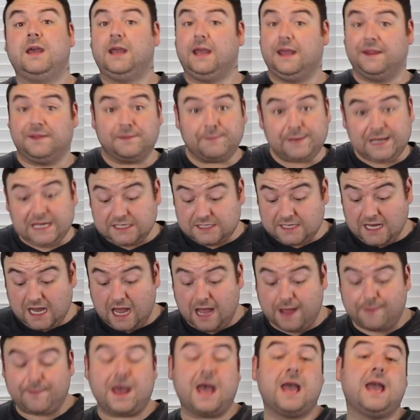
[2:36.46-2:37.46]
In the
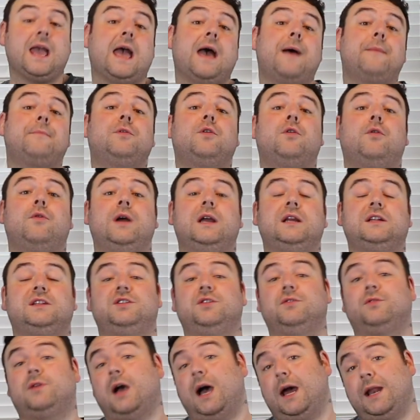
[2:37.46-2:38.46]
meantime, I am going
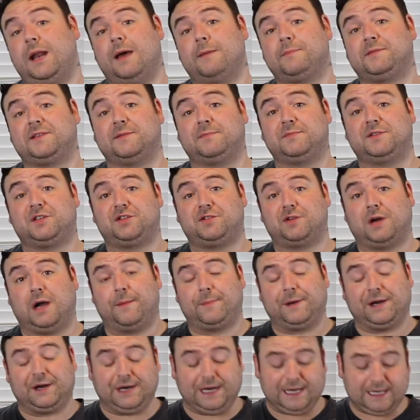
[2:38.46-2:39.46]
to cut up some
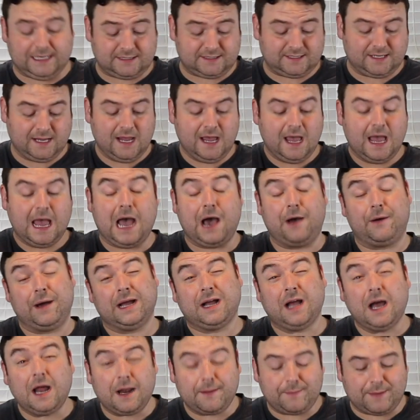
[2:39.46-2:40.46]
strawberries. How I
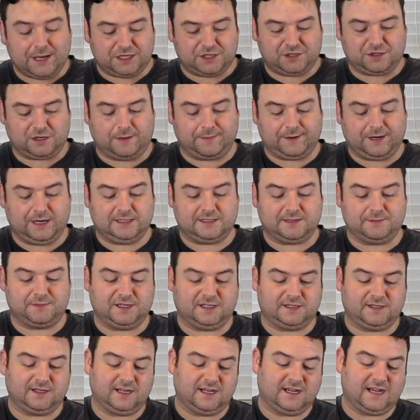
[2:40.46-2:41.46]
cut up my strawberries, I'm
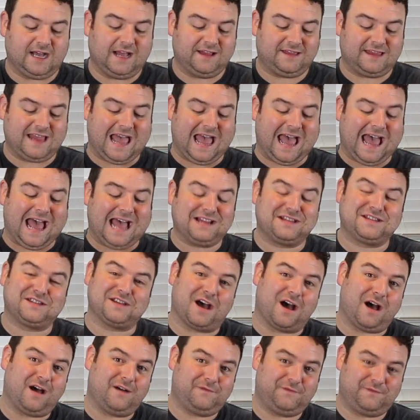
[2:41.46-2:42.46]
just going to cut the hats
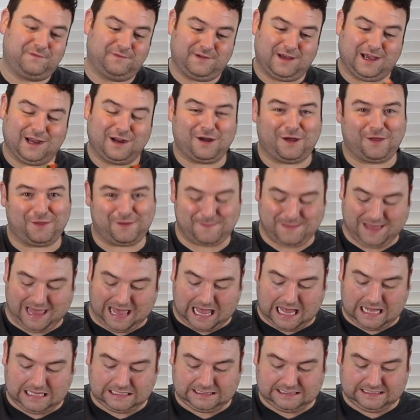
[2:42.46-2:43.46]
off. I call them
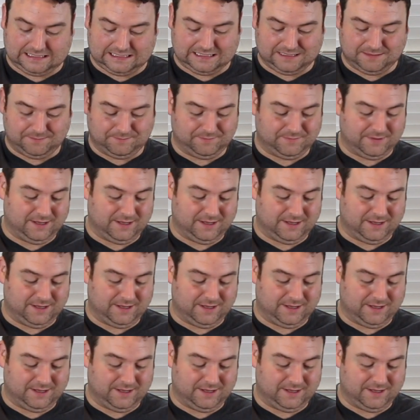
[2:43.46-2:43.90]
hats.